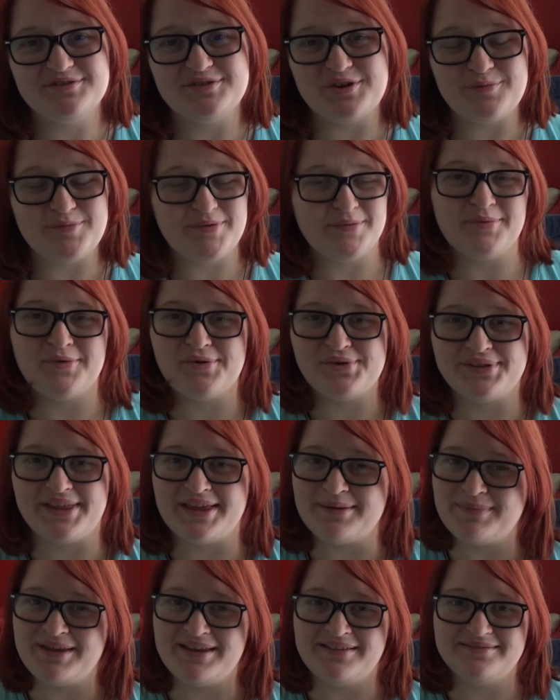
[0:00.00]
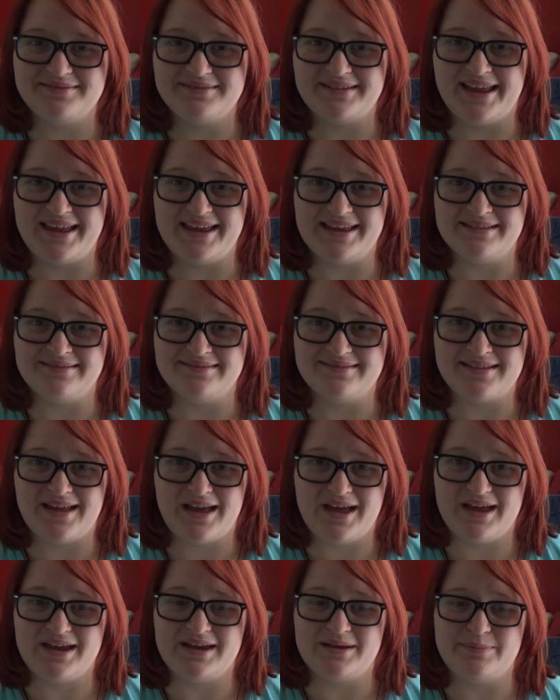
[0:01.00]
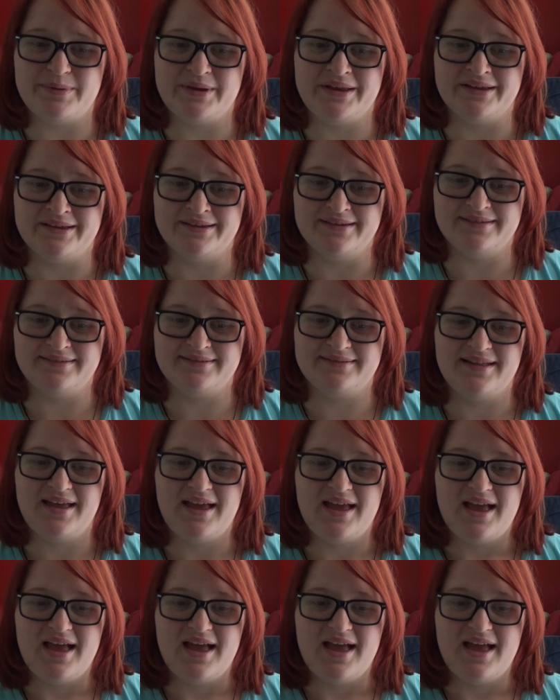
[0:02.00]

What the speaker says: Don't be boring like me and stay inside, because